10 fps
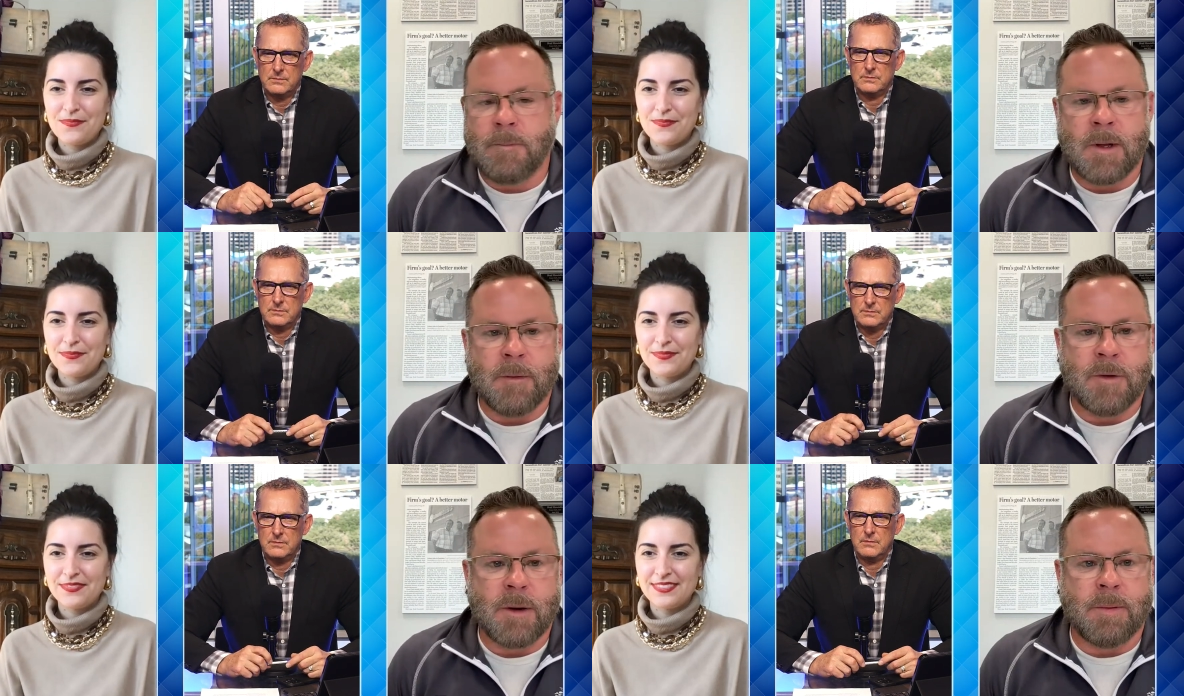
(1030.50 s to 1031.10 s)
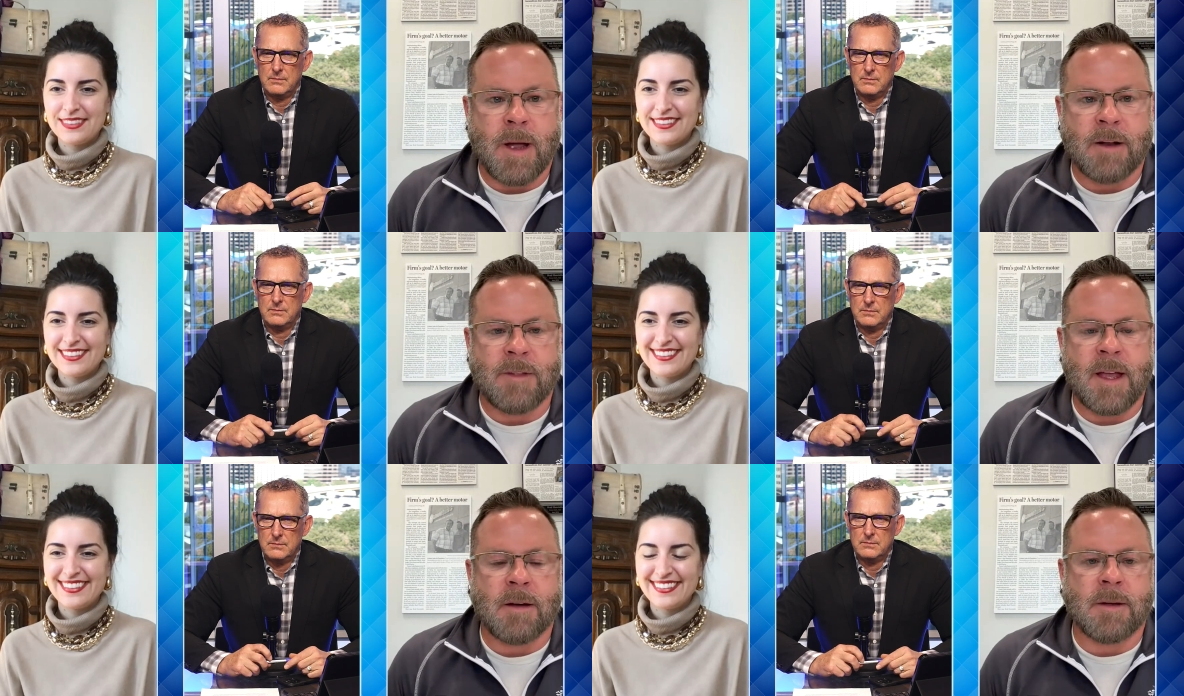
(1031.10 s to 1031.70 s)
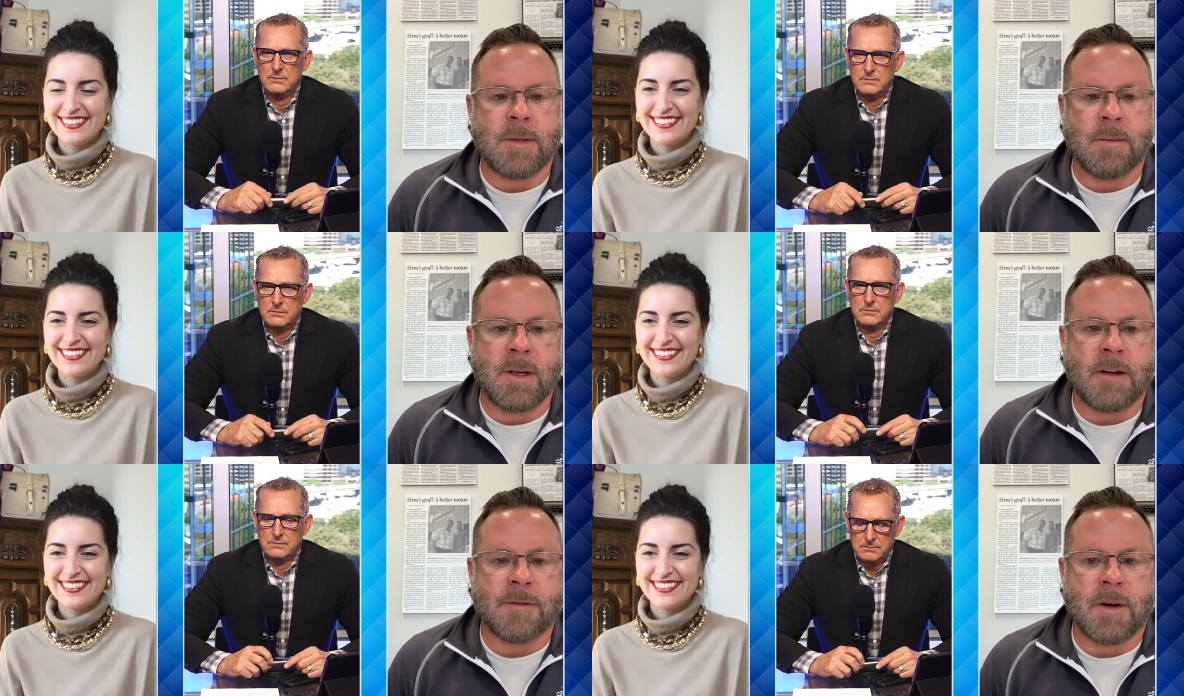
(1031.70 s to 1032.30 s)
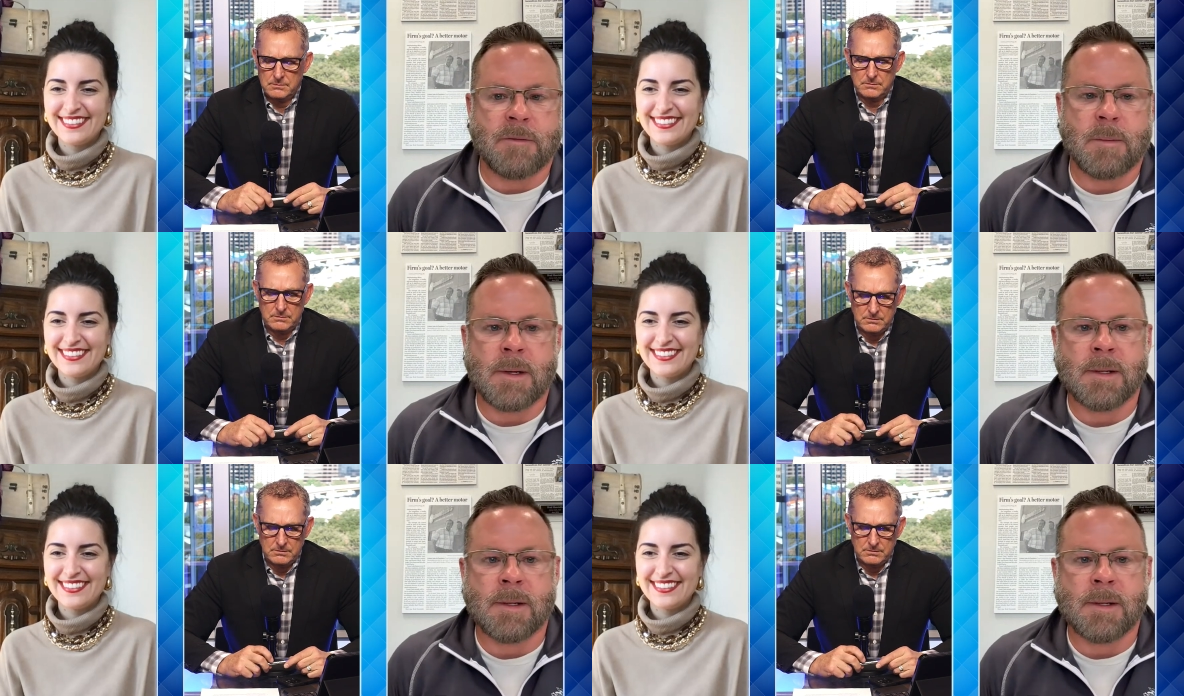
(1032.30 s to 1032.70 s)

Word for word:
Speaker 1: you know, very proud of the outcome that we got for everybody.